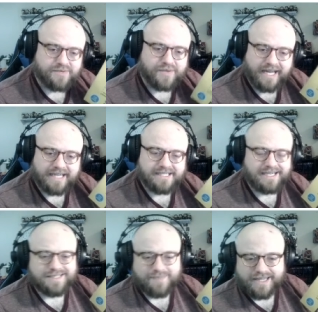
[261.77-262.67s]
with
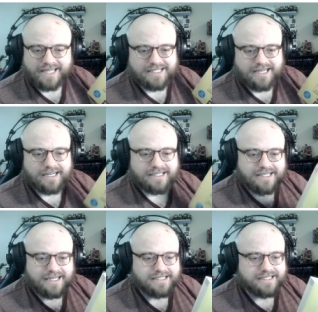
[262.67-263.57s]
essays, but that's not as
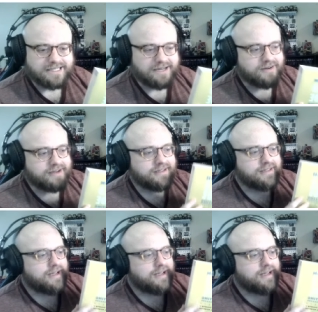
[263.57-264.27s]
necessary.